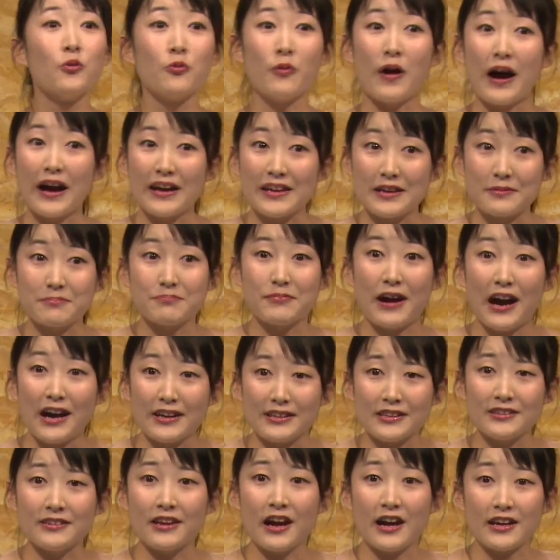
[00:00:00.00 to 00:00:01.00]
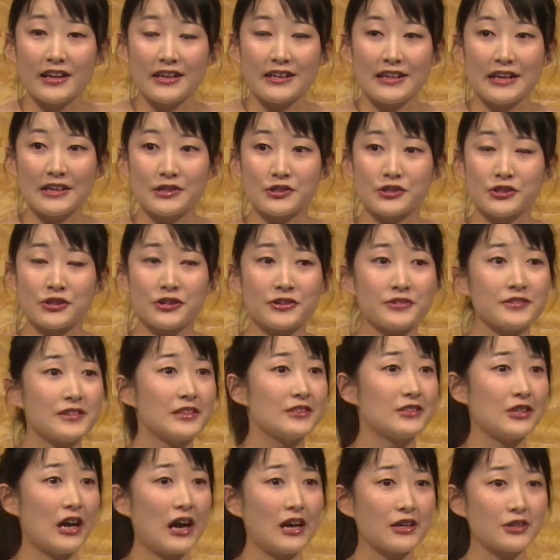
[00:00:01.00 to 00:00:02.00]
Why in modern architecture,
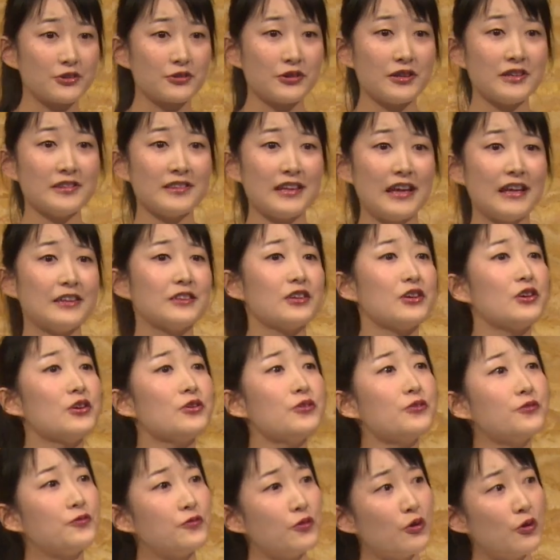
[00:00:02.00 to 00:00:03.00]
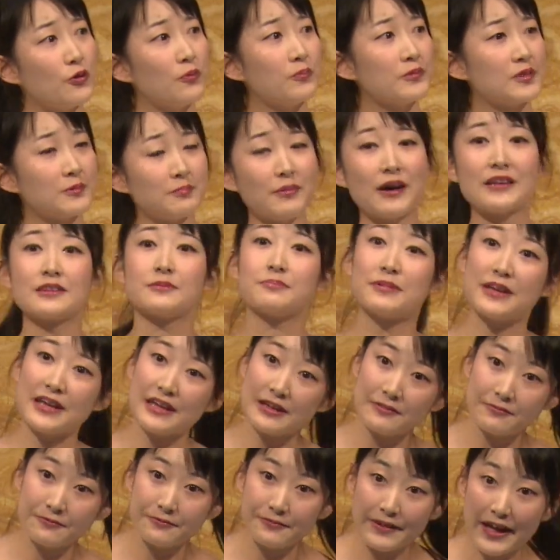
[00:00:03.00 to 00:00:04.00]
the doctrine that new forms must be
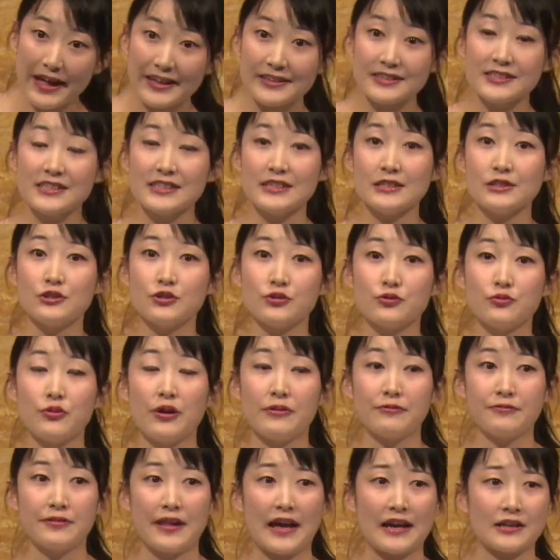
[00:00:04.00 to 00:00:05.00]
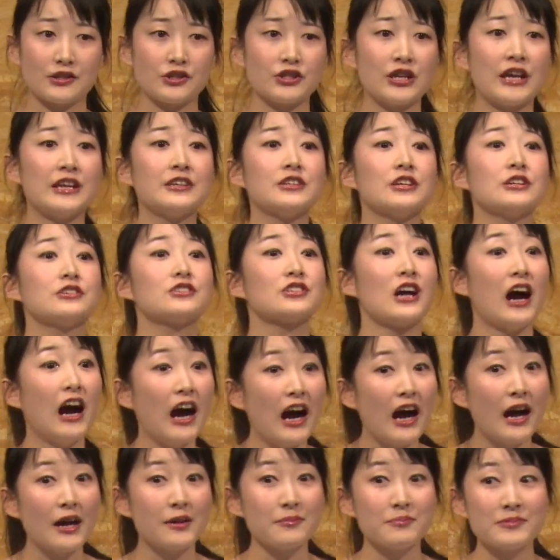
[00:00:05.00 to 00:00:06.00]
invented to reflect changing
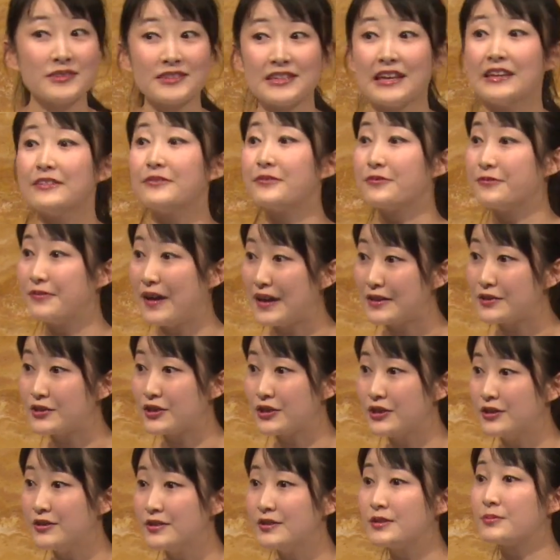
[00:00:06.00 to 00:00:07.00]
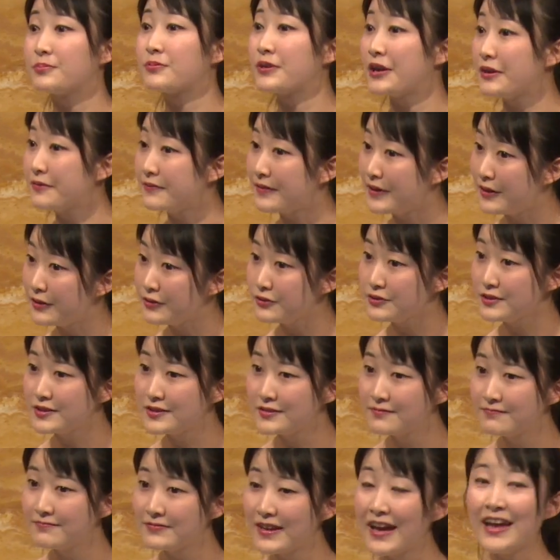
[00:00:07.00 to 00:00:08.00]
times and fashions
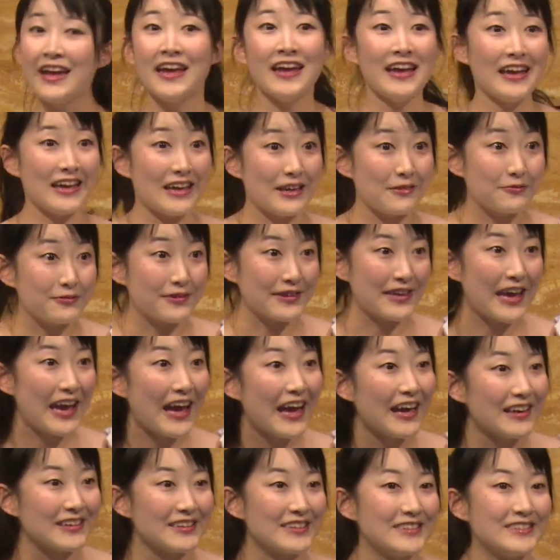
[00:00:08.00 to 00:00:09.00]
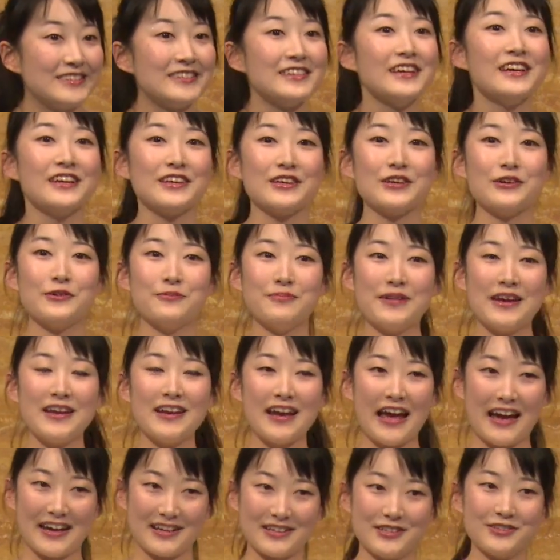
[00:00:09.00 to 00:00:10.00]
prevails? If yes, you
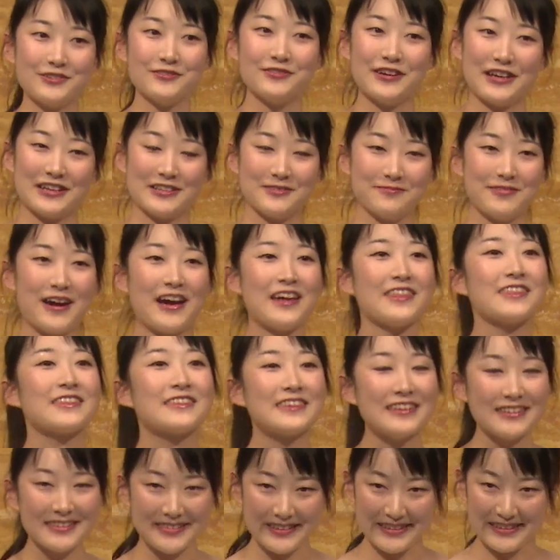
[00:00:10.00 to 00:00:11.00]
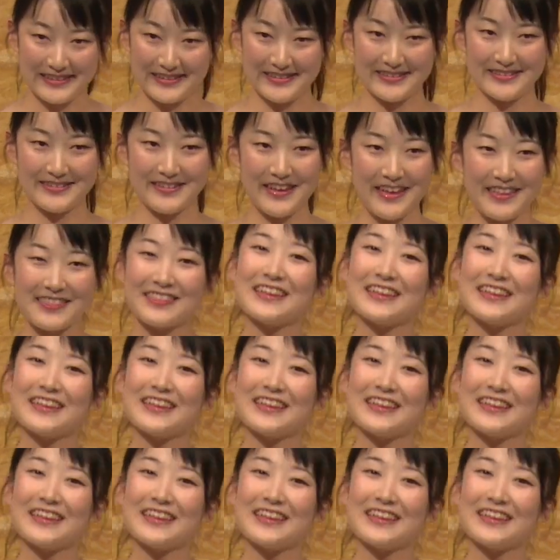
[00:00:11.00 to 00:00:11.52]
may like to read my thesis.